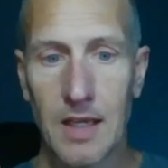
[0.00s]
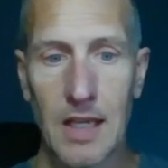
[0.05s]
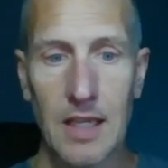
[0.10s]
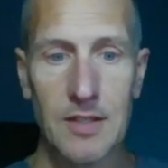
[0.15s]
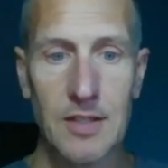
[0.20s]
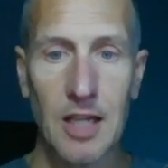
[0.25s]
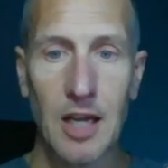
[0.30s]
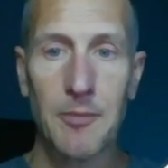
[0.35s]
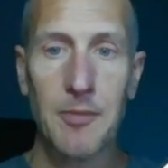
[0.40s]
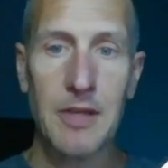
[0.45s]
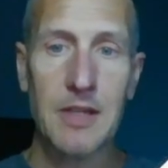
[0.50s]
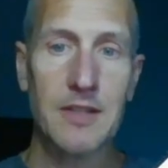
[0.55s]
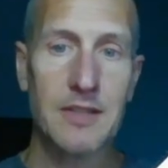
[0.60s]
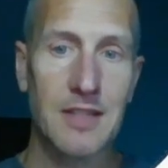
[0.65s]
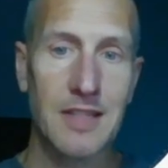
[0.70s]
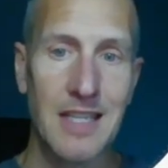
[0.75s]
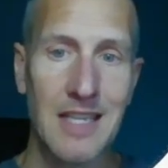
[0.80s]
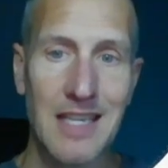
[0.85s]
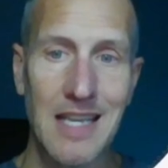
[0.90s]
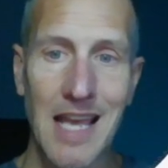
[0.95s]
Next up
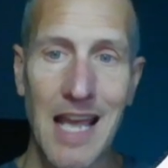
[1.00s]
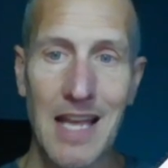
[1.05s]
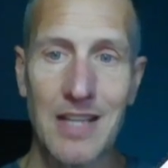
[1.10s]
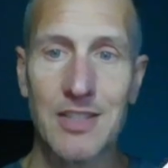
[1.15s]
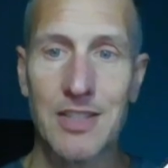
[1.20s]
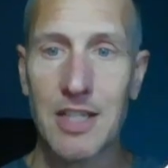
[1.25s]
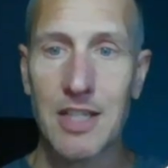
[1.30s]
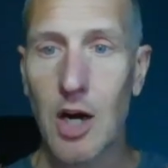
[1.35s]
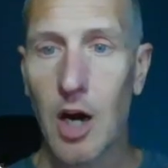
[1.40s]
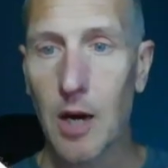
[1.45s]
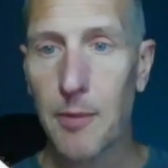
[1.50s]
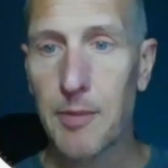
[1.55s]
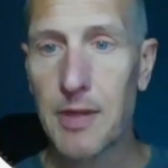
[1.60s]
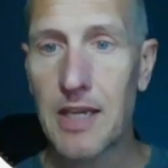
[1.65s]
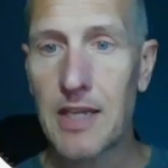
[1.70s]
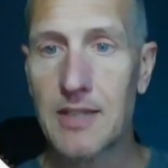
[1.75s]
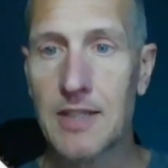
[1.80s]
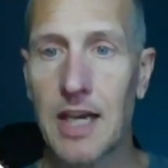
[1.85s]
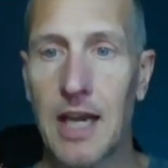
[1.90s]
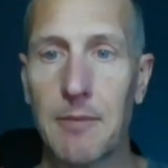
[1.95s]
is the H D R
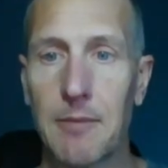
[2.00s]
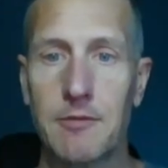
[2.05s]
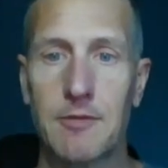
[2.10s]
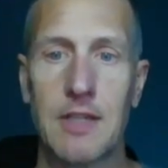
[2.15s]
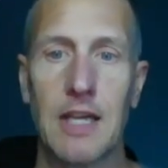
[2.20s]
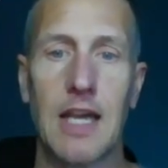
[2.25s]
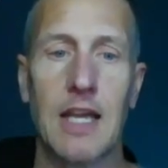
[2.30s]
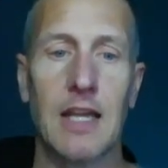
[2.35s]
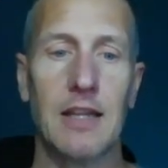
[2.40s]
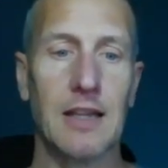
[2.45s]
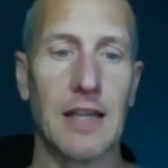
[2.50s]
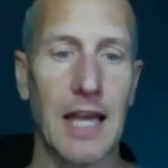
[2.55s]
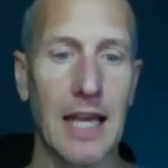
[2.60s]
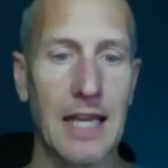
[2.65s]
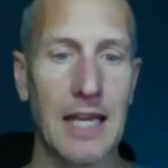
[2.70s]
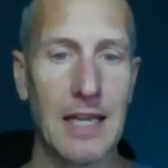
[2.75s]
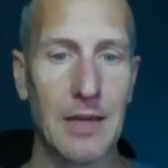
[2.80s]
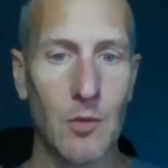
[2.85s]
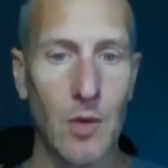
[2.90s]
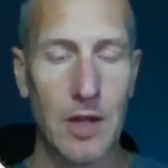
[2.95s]
P, time of day,
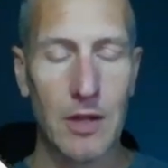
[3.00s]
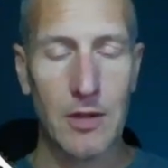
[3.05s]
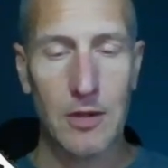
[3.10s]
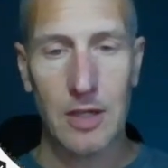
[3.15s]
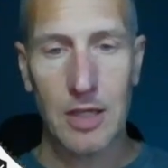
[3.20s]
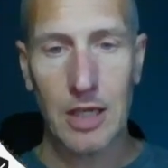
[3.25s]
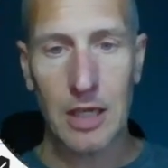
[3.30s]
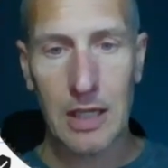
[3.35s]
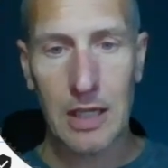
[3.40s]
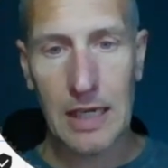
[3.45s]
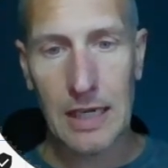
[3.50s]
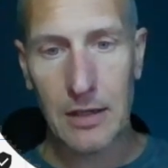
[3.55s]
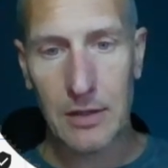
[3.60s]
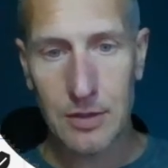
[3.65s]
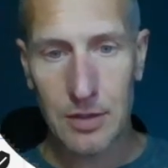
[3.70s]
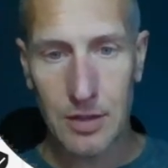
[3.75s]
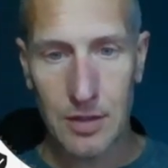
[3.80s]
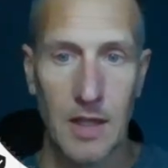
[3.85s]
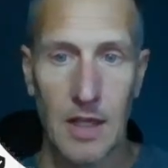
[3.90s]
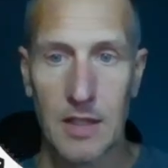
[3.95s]
lighting, weather, and clouds.